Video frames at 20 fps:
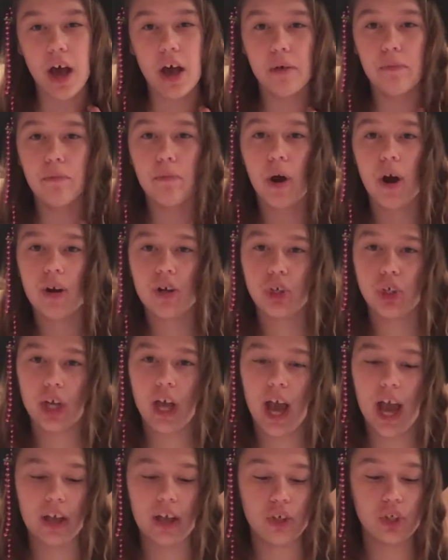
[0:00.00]
Marcia
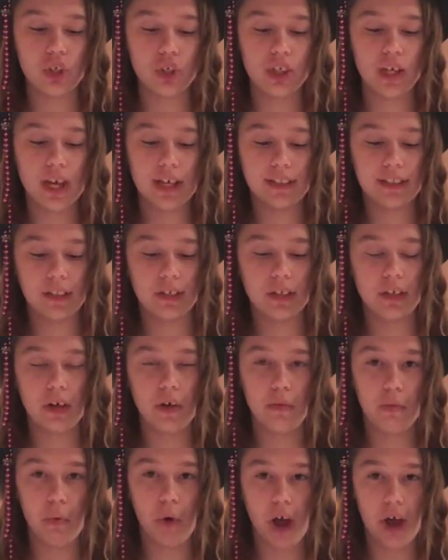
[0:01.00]
actually has a
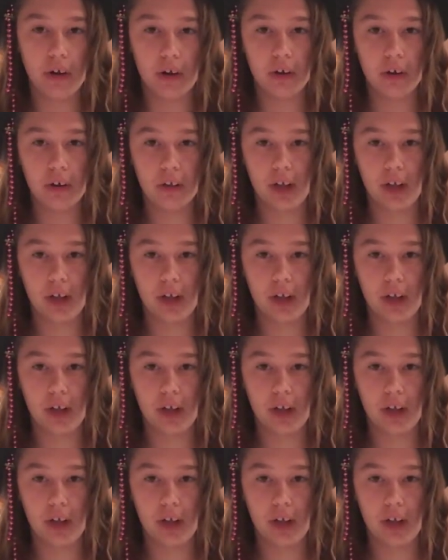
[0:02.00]
good one